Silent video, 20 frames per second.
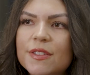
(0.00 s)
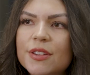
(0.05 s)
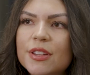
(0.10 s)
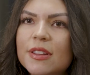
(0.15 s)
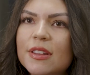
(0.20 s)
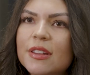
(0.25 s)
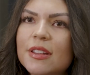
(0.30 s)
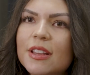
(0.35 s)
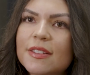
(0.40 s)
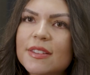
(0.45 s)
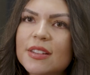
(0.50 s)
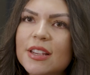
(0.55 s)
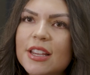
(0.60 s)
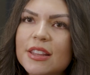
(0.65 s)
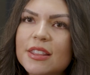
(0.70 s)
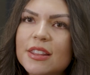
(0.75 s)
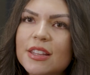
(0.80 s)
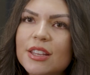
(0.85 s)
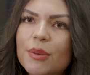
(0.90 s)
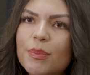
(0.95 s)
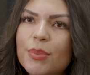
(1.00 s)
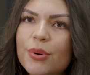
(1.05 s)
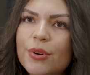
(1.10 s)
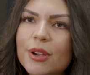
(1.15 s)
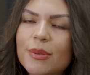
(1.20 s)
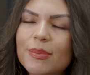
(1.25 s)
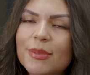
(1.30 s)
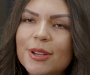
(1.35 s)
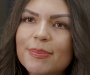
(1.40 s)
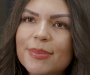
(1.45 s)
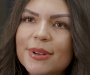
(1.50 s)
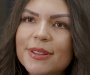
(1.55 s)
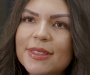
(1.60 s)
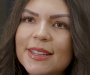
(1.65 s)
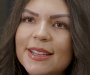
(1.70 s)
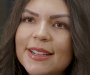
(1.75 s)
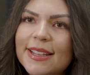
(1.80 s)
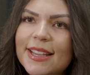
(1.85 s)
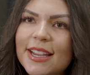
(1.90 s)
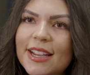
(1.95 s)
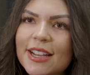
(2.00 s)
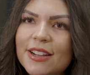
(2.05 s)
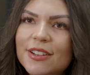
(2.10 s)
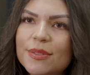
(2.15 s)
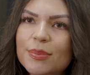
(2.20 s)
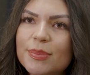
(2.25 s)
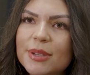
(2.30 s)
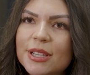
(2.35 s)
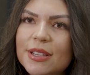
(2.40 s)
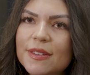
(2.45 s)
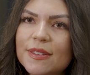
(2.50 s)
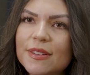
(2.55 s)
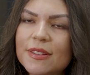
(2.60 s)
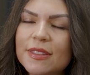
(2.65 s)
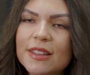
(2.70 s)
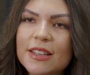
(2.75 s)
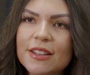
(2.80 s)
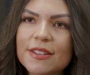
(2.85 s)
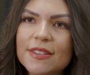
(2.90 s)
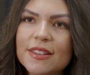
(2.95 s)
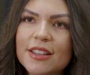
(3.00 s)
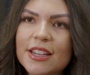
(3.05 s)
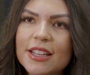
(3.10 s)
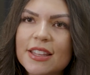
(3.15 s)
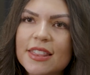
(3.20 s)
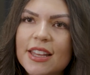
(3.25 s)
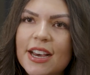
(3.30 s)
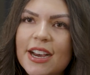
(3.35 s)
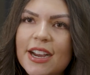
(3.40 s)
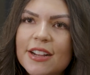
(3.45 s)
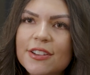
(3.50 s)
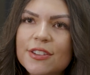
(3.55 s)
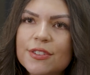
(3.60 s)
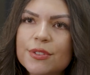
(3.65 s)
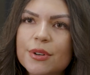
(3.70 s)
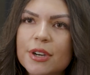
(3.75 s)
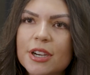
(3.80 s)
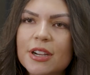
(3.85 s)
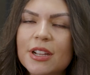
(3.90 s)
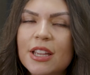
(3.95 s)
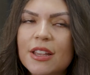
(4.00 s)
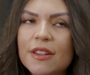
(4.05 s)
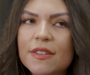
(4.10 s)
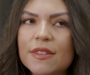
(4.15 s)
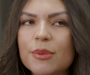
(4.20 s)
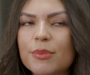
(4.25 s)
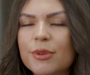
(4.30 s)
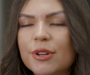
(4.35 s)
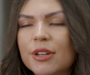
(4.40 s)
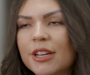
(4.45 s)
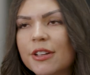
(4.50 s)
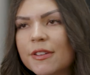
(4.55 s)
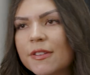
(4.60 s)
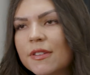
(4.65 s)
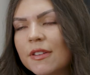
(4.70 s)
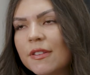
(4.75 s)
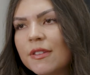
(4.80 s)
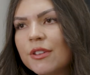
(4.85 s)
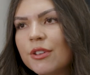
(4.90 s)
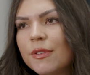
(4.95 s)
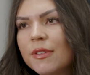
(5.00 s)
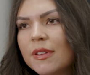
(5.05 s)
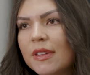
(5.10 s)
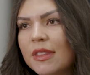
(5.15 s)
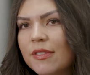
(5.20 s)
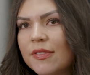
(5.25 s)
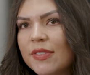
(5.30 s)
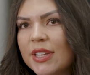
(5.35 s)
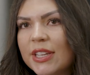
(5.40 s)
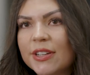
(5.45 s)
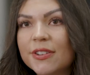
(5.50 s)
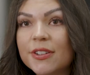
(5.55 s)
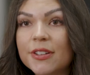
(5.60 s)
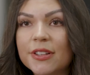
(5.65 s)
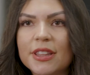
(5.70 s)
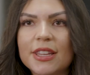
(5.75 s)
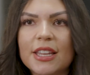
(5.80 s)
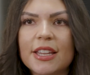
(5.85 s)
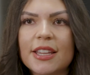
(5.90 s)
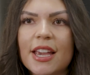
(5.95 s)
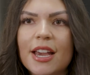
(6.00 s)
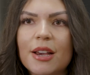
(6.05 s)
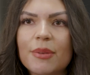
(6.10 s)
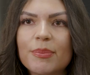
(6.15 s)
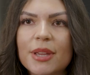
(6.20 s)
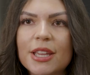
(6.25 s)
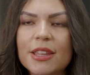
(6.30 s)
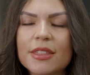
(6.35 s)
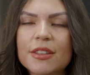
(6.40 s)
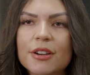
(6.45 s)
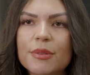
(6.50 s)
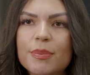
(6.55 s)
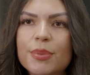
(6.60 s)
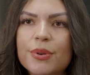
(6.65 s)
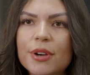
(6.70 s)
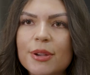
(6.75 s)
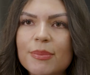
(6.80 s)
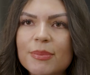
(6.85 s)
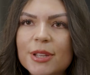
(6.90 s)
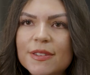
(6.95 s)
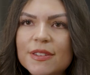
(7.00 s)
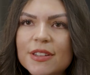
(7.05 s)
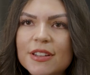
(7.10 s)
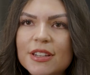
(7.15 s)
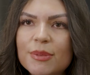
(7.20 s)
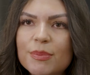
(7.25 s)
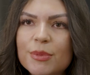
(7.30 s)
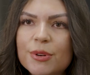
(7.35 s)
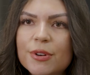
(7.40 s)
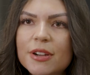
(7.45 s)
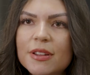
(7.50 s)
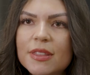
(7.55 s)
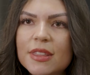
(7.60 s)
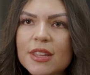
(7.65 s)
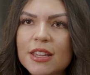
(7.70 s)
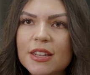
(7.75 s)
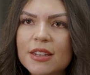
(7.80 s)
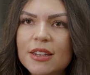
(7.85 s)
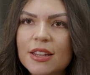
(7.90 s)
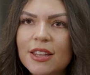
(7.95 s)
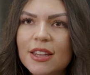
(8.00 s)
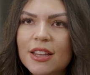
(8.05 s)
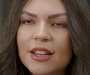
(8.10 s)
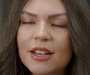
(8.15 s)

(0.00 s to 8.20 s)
to attend the appointment but they can't because of things like that, or someone else is using the vehicle and they can't make their appointment anymore, then